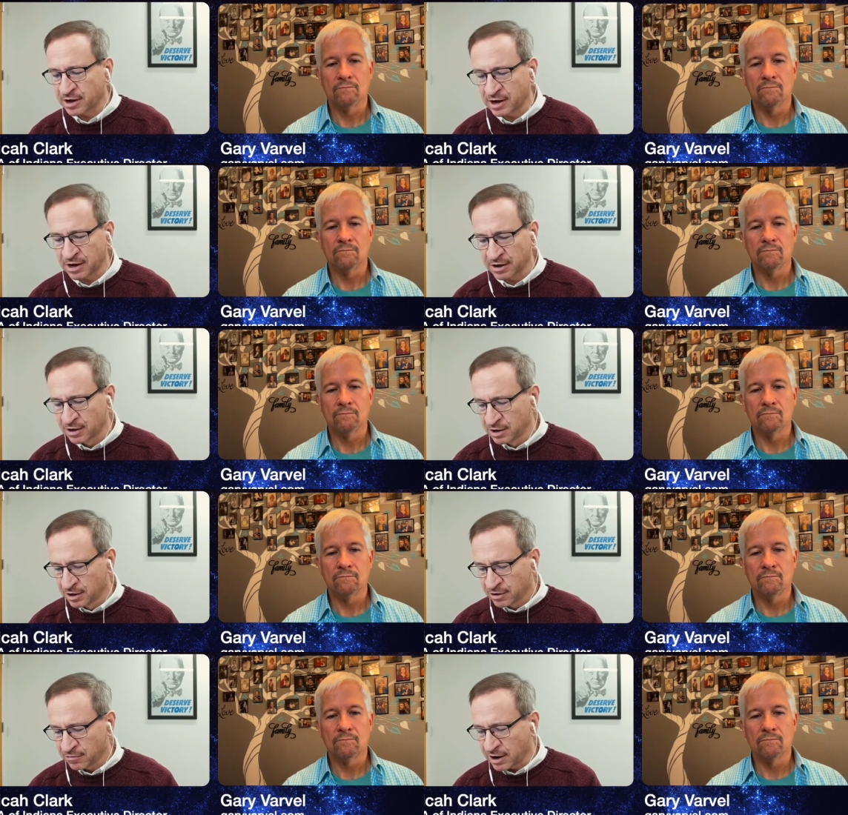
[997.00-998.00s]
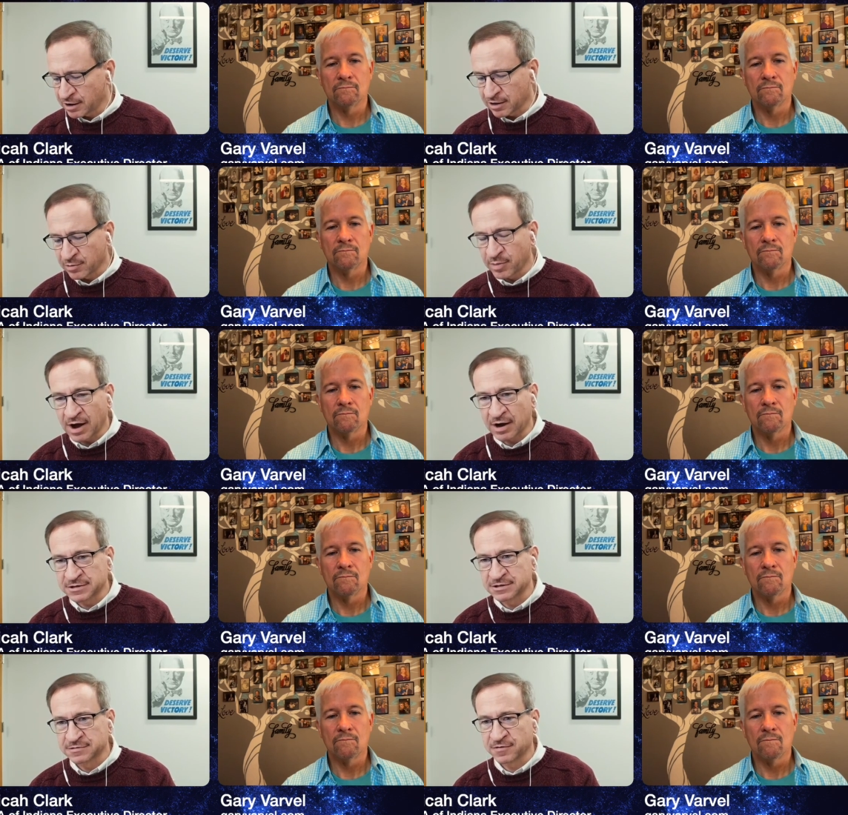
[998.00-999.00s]
Speaker 1: guy right out of the
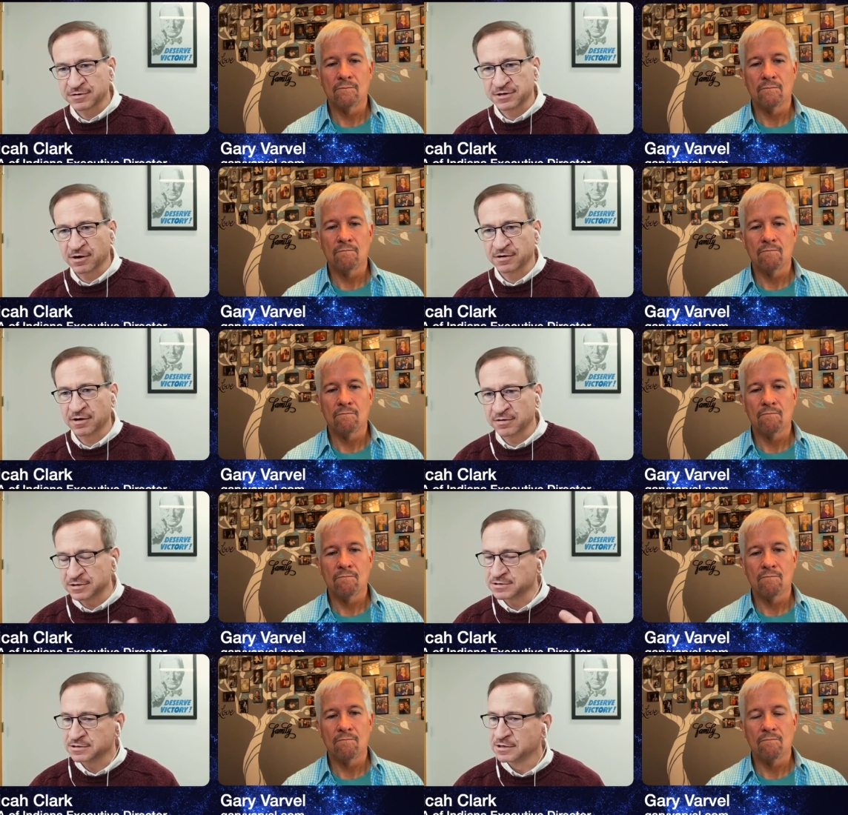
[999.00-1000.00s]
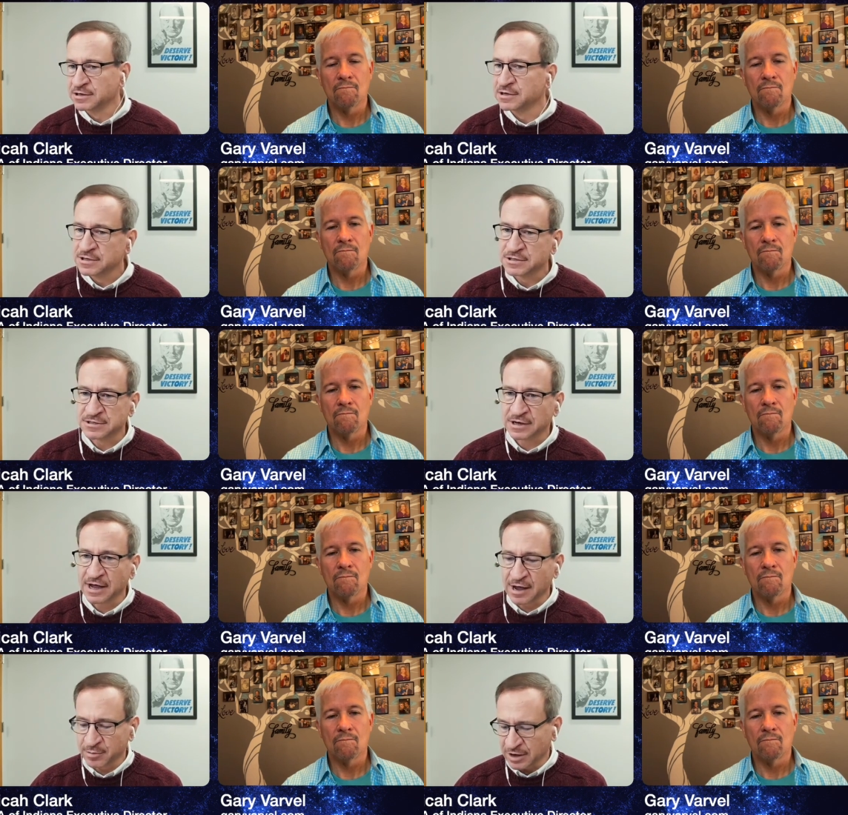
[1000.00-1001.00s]
box his first cartoon is
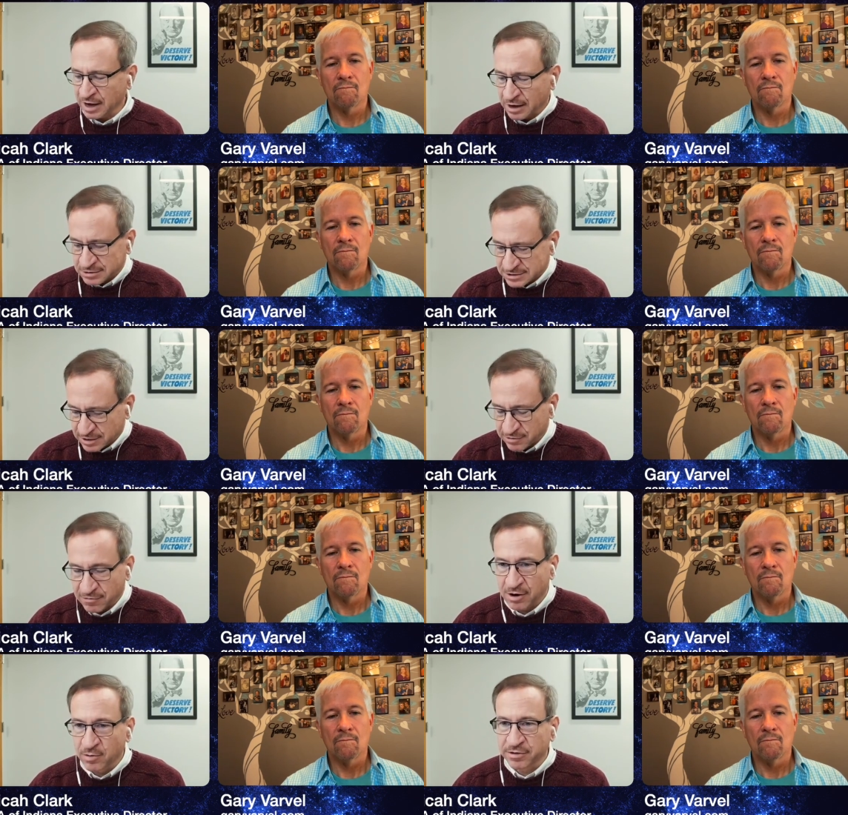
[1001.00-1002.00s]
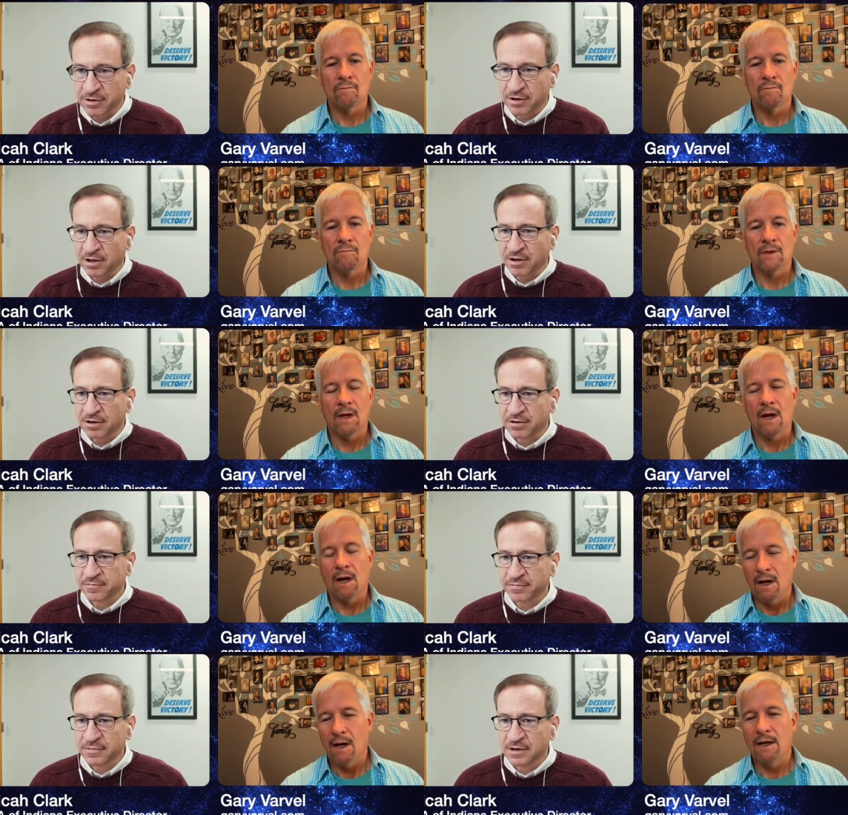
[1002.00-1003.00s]
slammed and I don't see anything wrong with it at all.
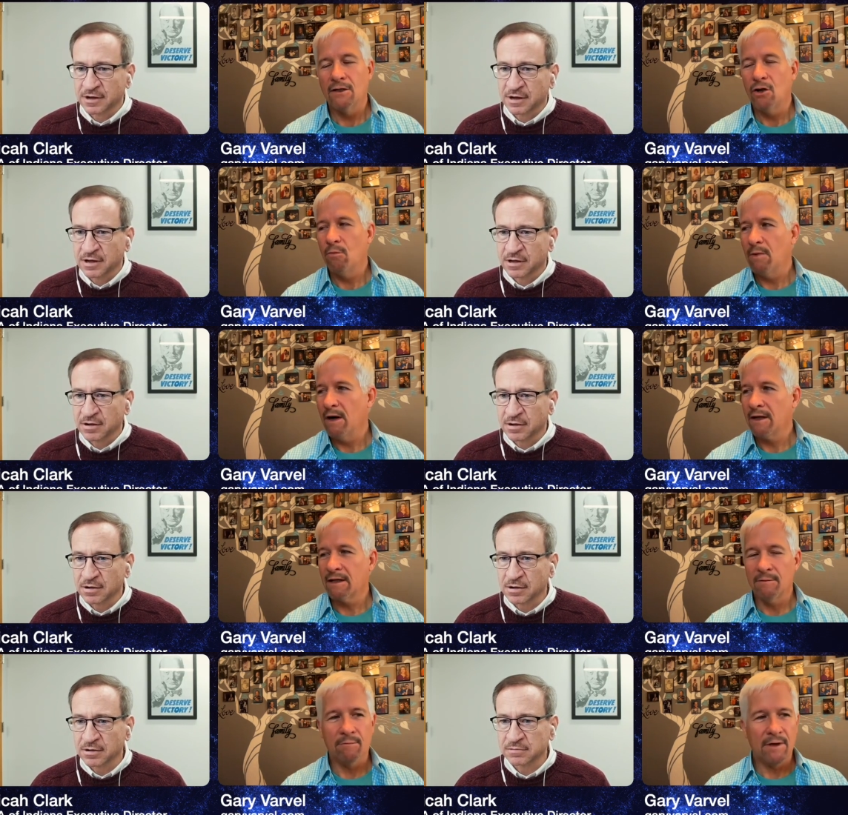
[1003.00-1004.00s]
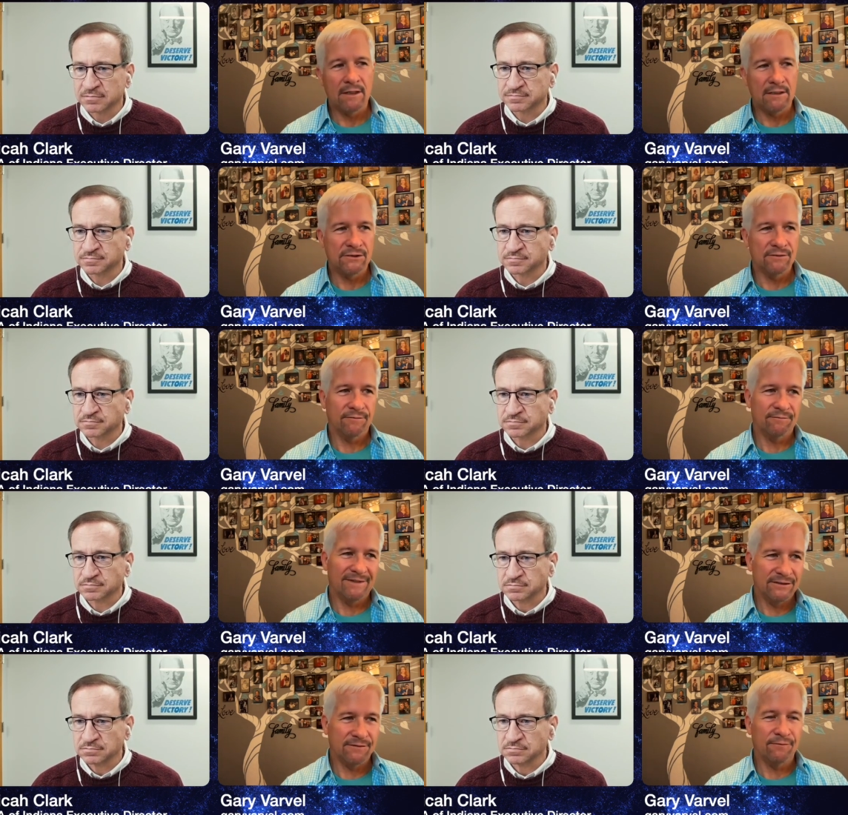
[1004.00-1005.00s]
Speaker 2: I know Mike, and Mike is a,
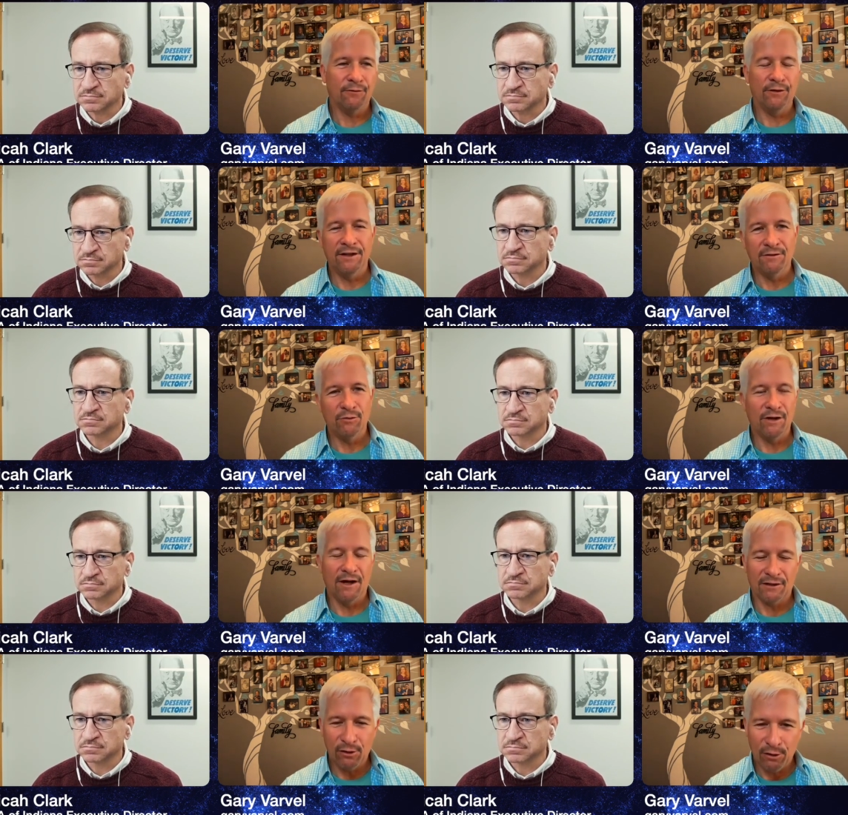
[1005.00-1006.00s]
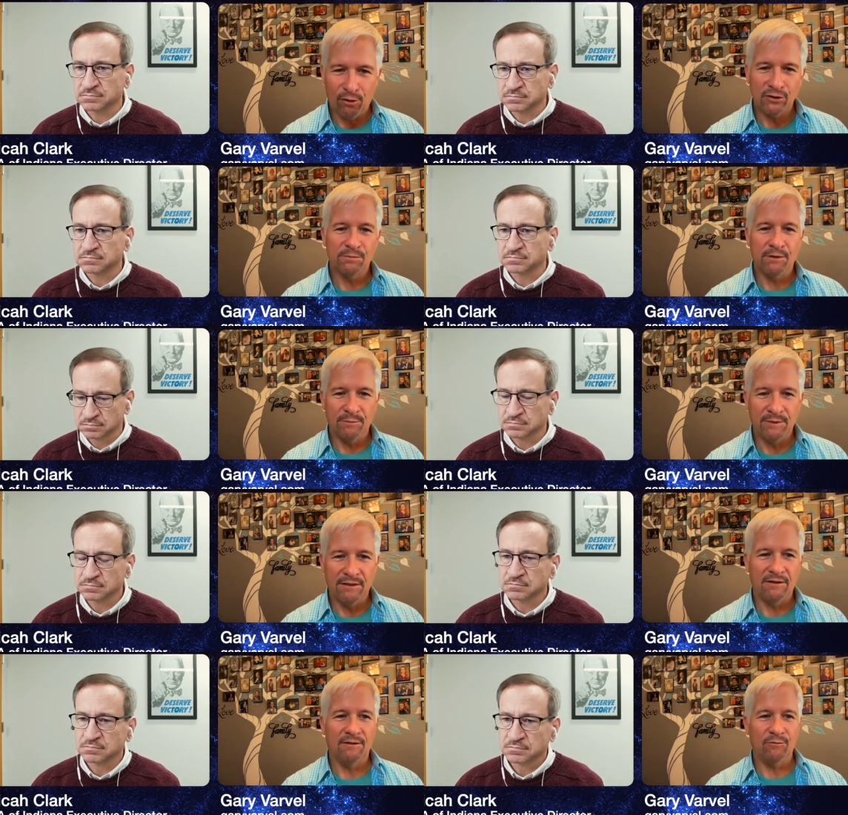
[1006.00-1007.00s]
is a friend. We're not close, but I
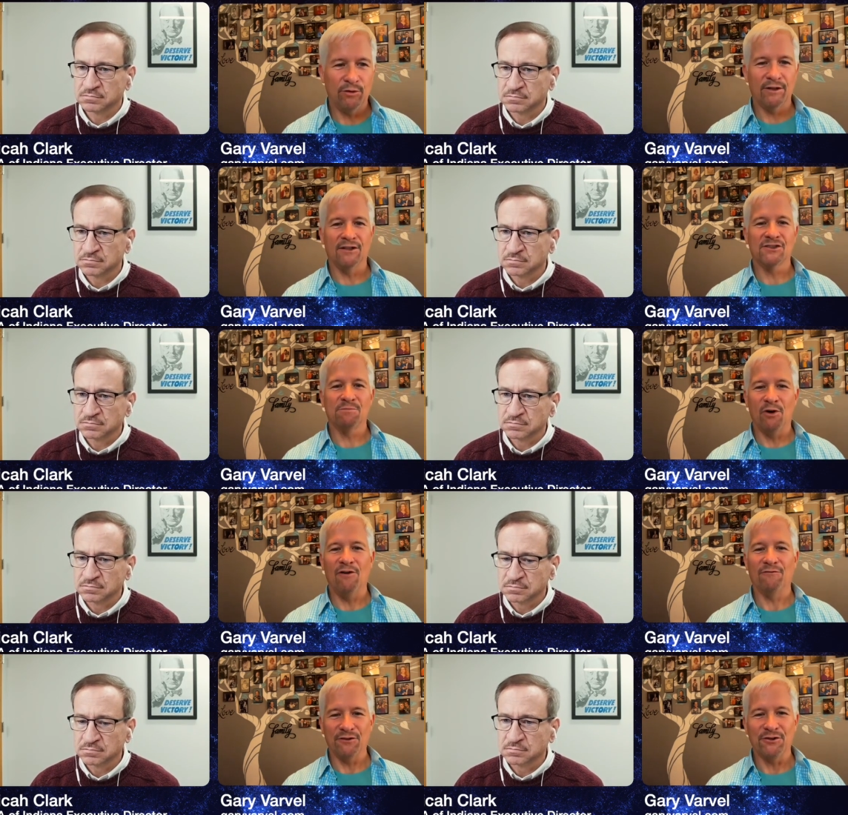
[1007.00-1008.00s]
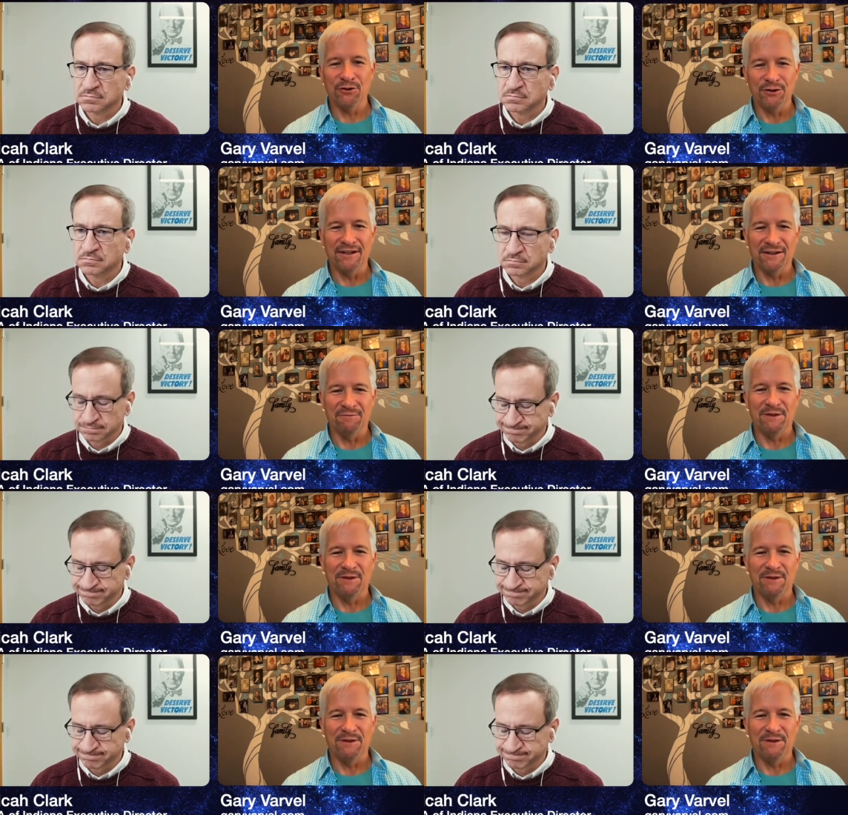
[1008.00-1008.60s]
mean, it, we're in a small fraternity of mm-hmm.